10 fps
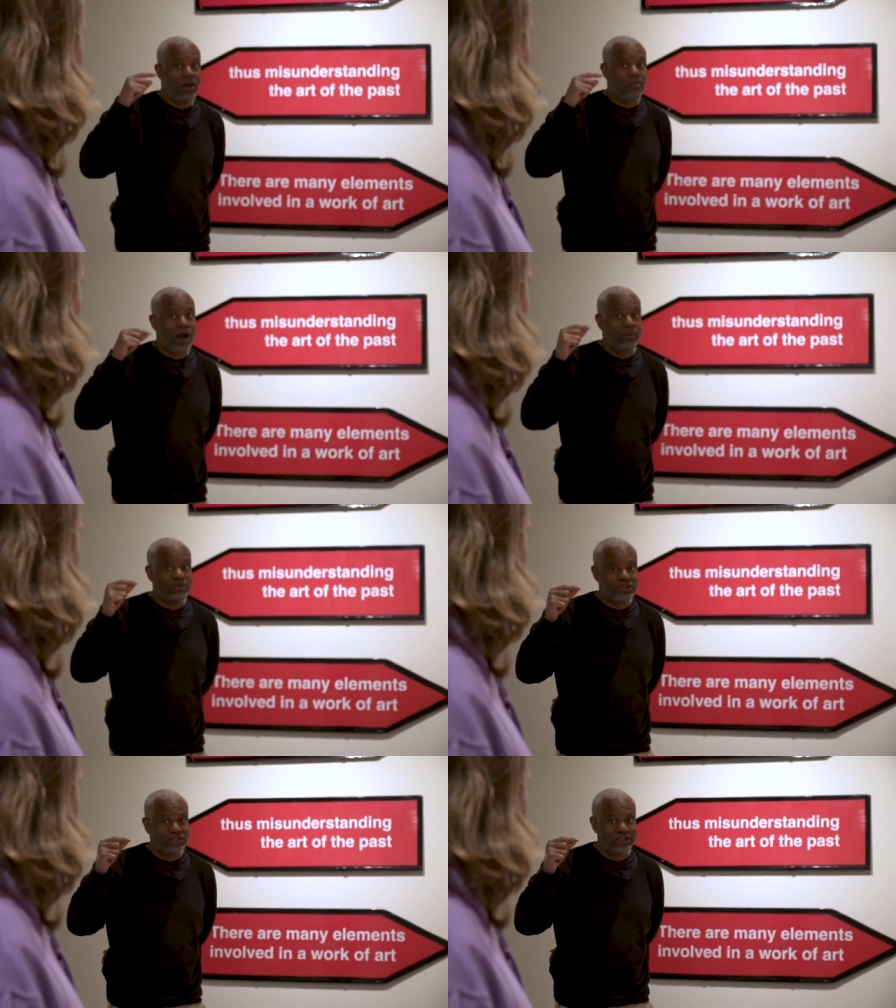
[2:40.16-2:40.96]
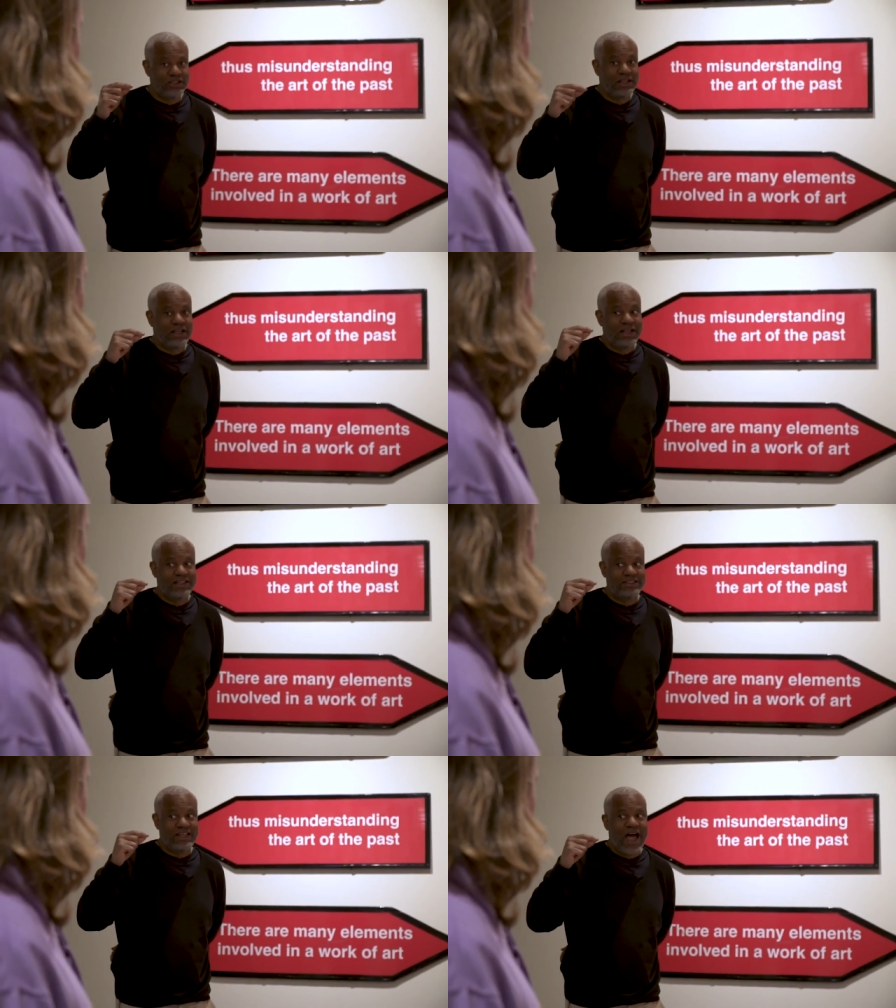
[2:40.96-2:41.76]
proposition,
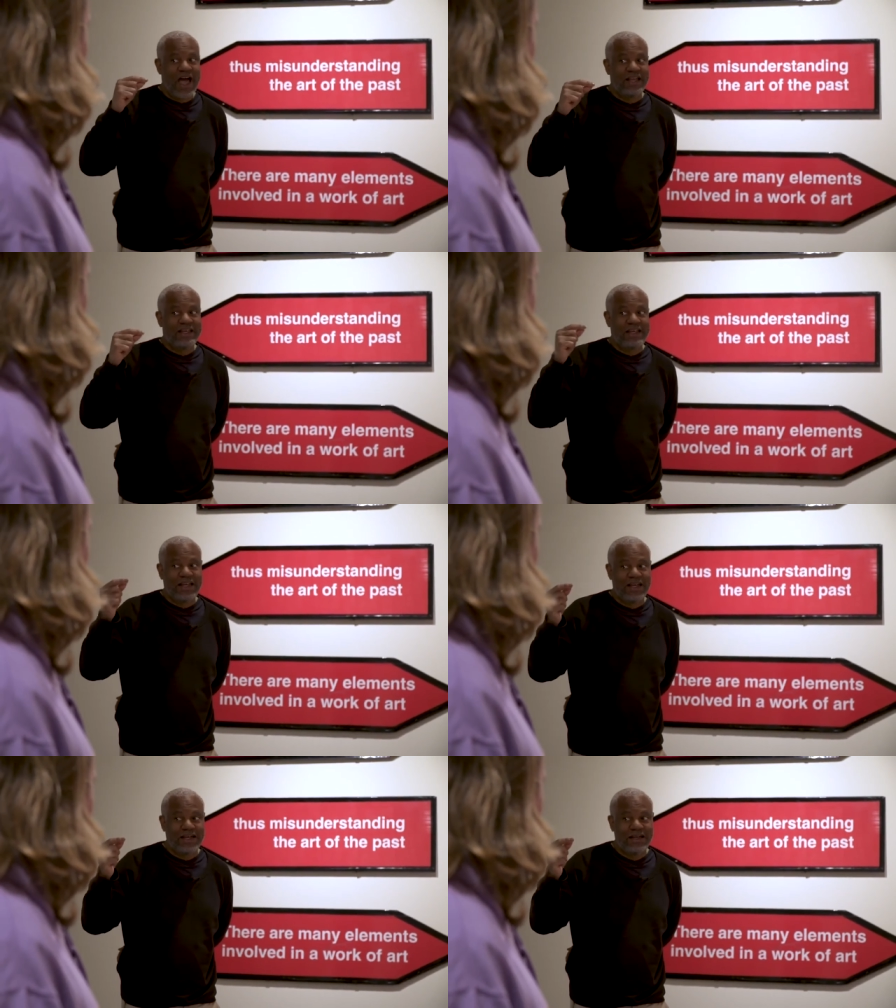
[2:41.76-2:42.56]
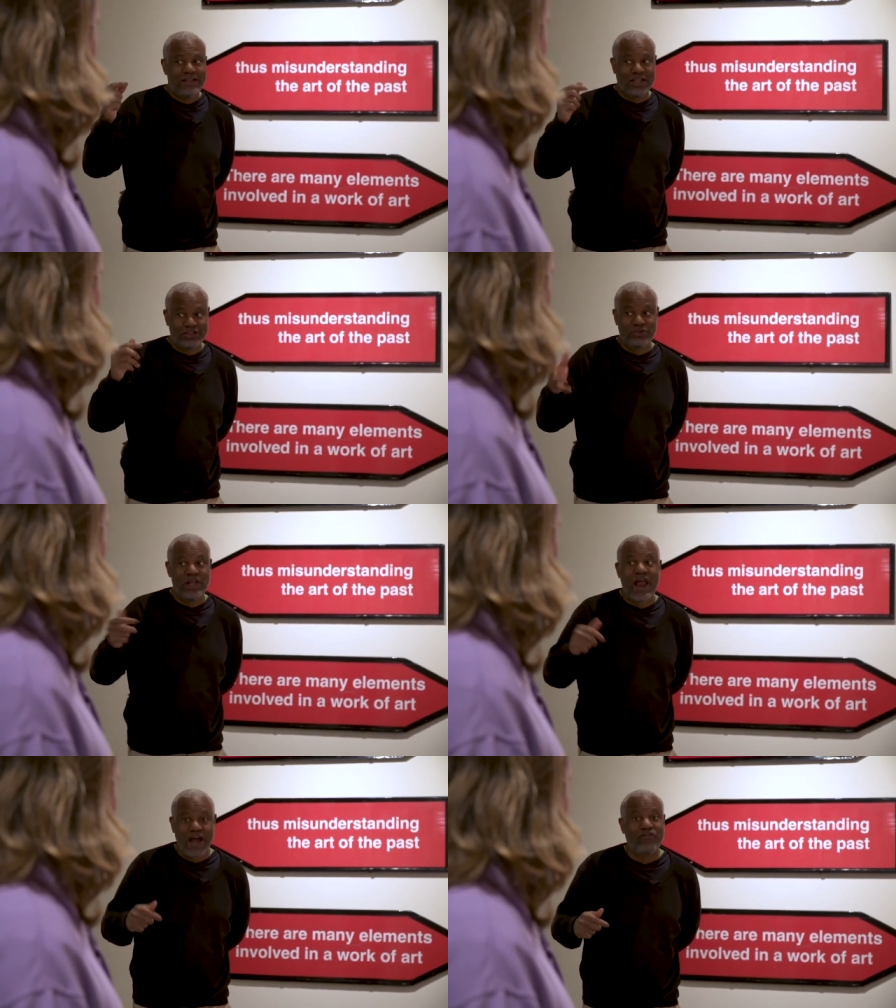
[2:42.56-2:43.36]
it's an idea that you
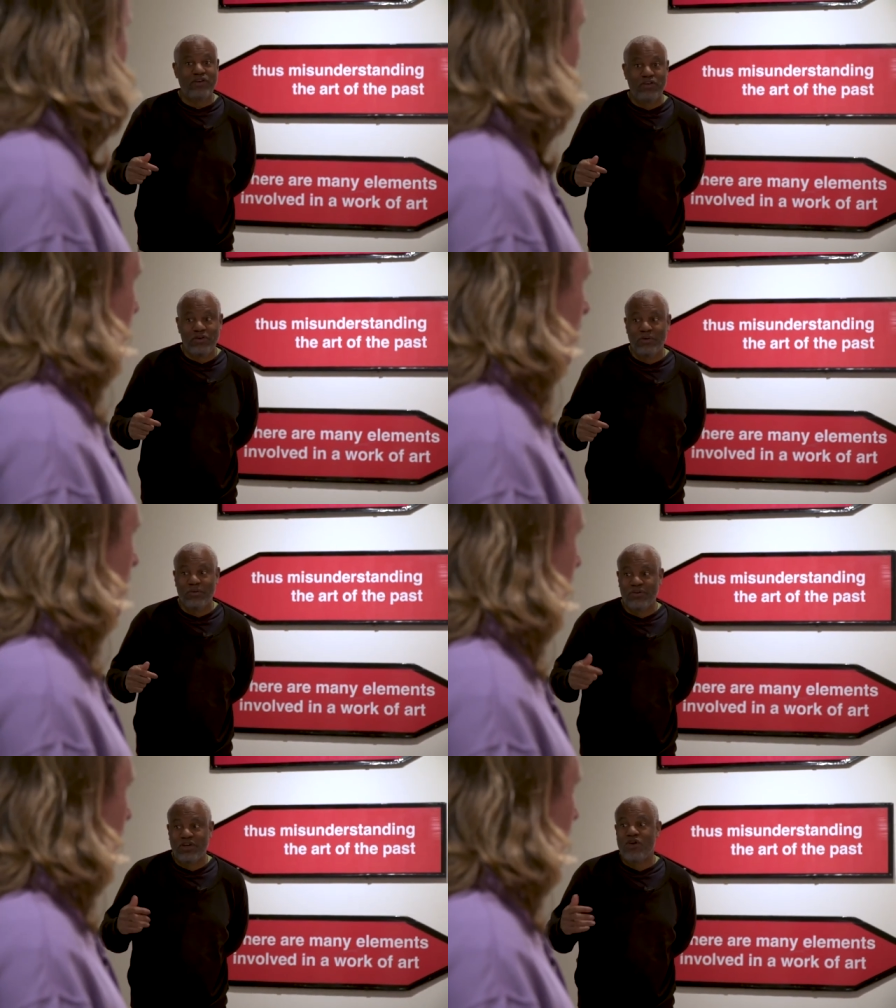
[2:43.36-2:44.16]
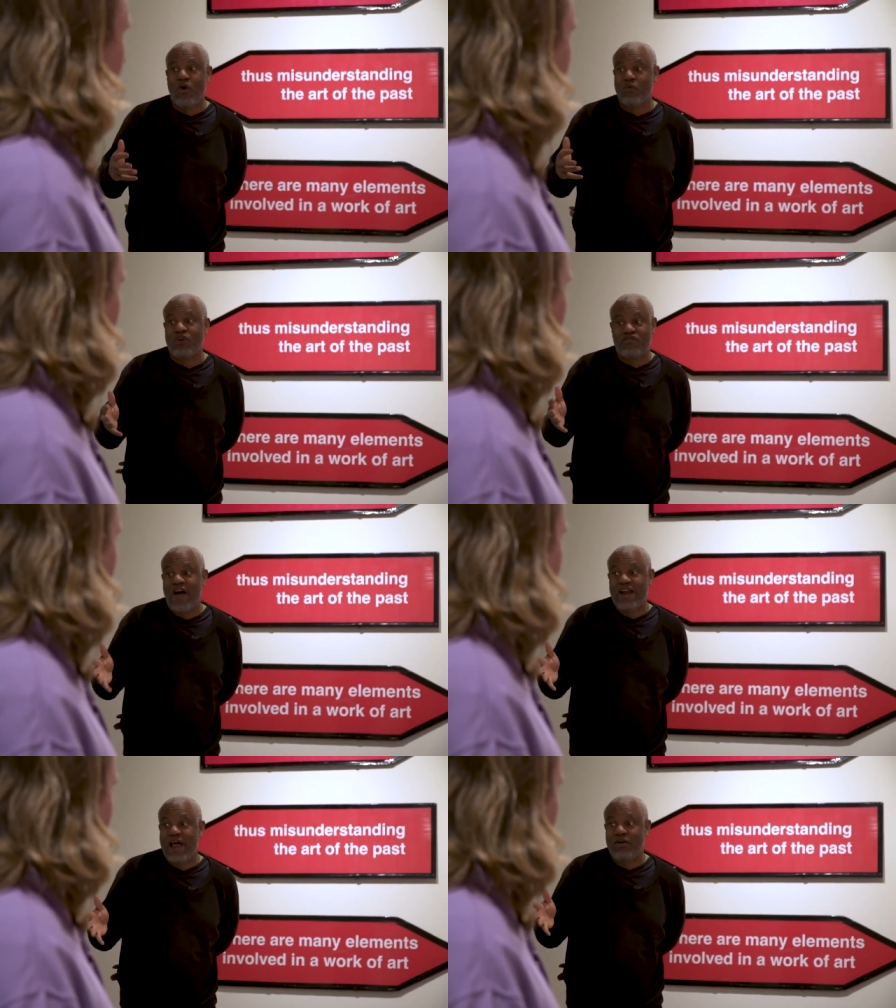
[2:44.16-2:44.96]
then have to do to know to
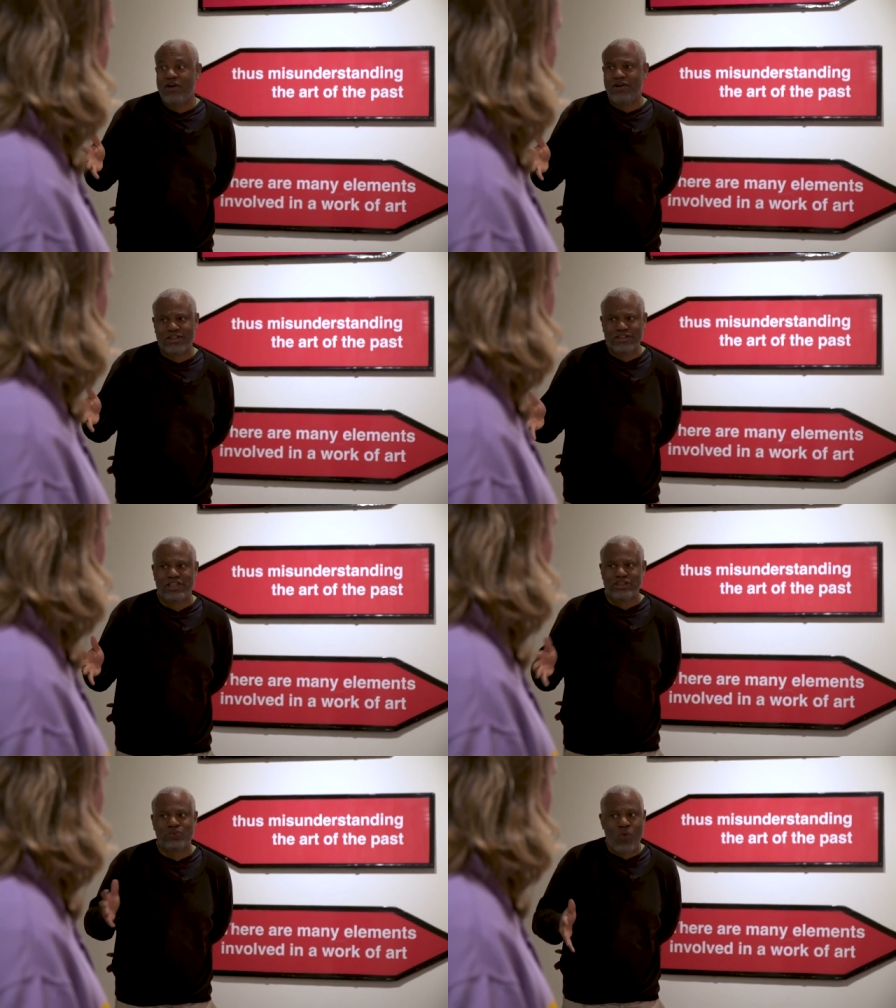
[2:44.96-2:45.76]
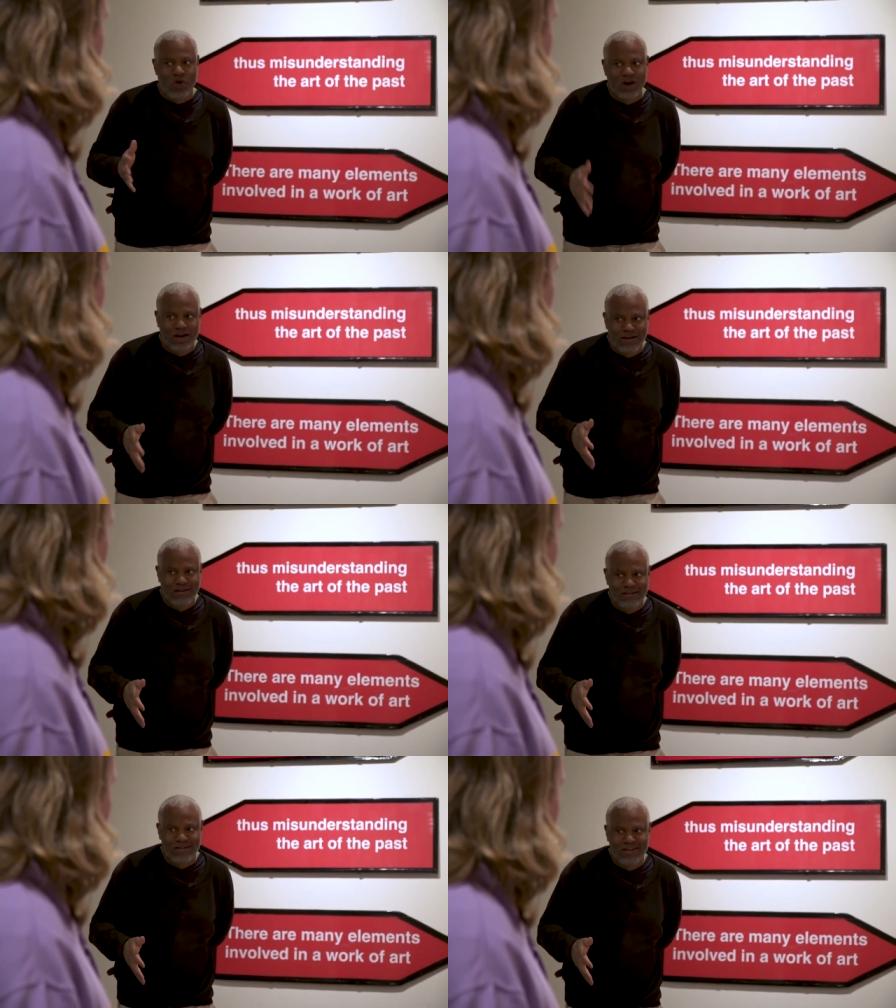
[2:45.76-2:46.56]
find out does this work?
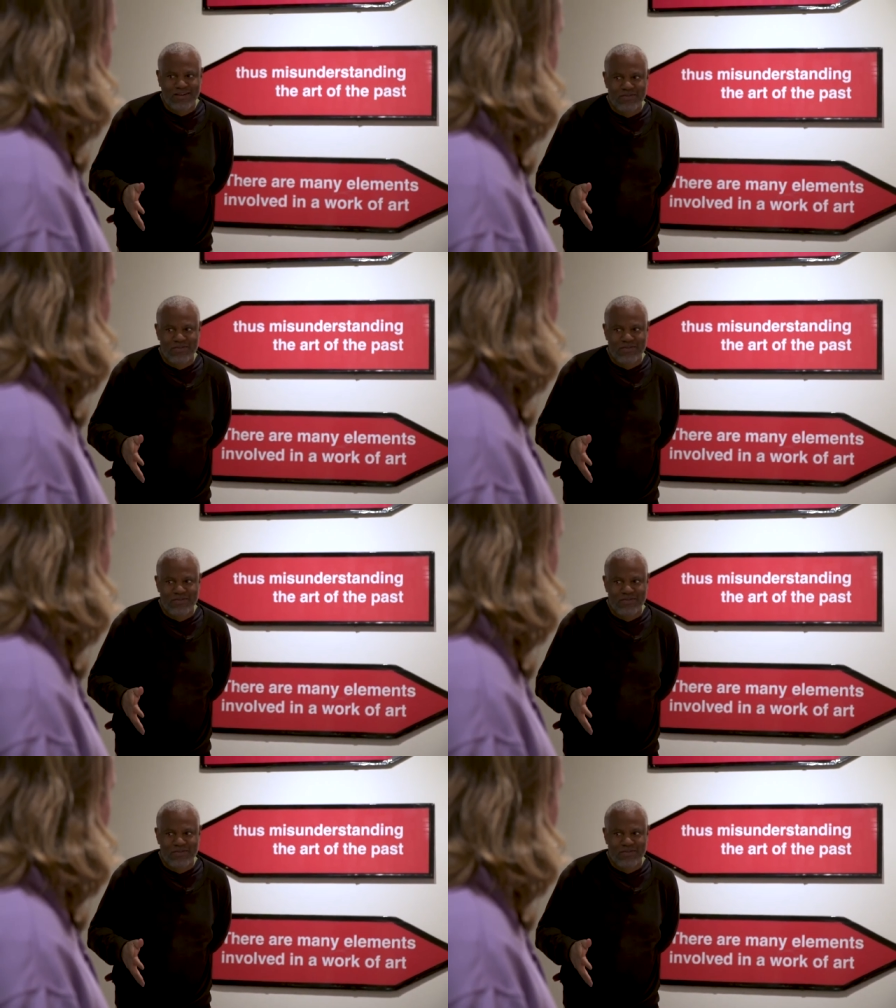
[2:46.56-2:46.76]
Yeah.